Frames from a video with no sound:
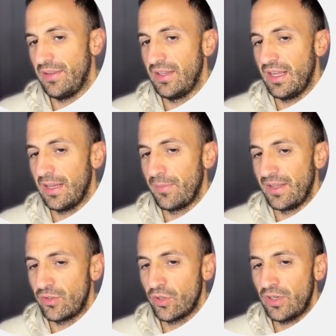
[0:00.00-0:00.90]
the
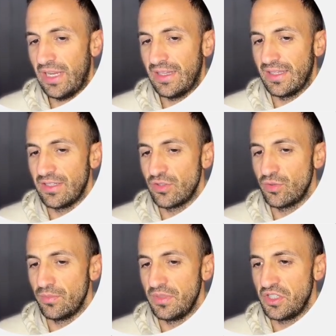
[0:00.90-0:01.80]
Elementor and then
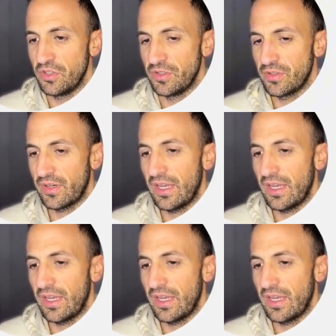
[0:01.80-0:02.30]
submissions.